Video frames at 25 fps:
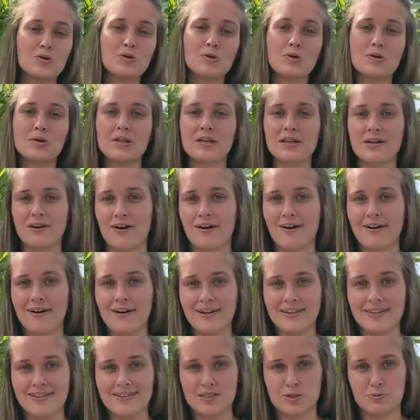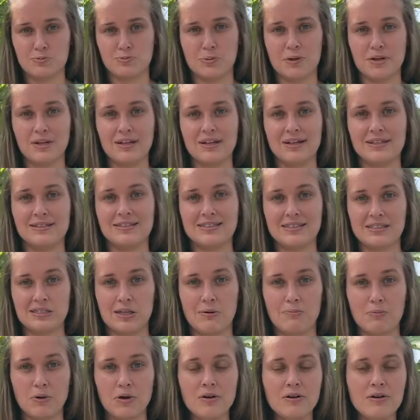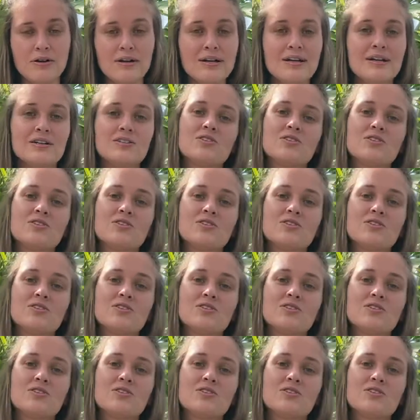early on in the spring and summer